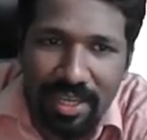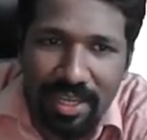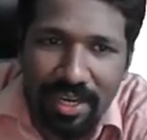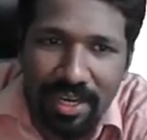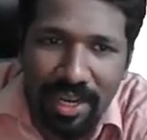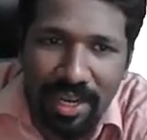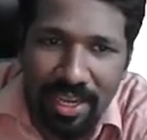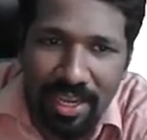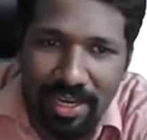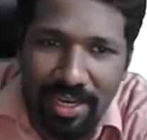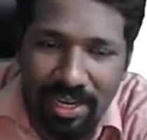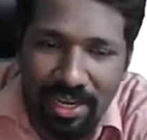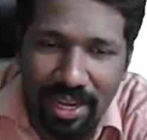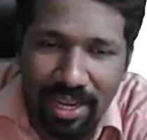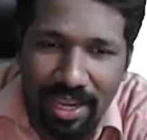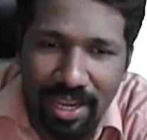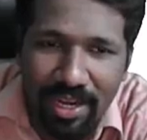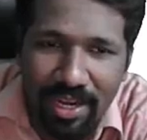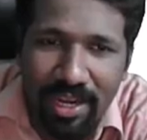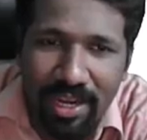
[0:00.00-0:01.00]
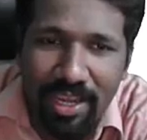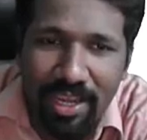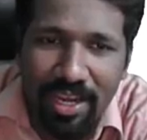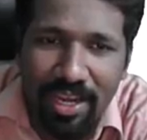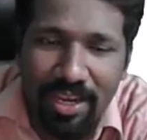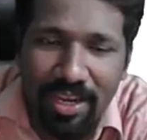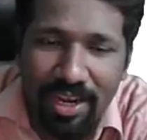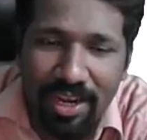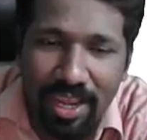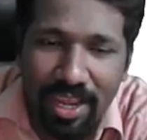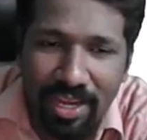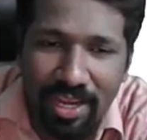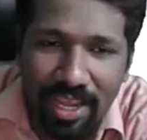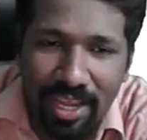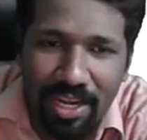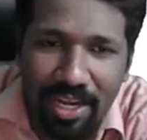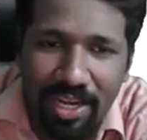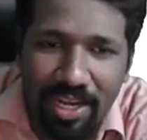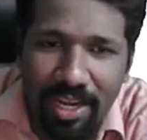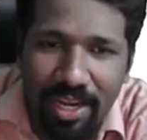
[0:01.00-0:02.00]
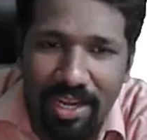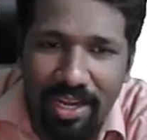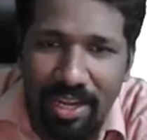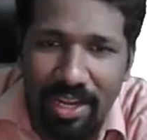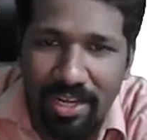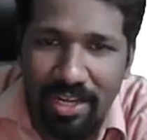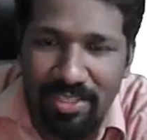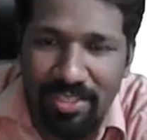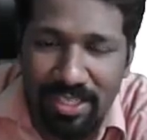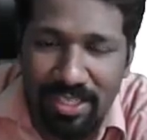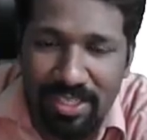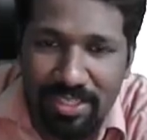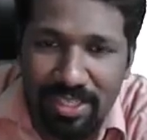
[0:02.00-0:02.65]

998, 996,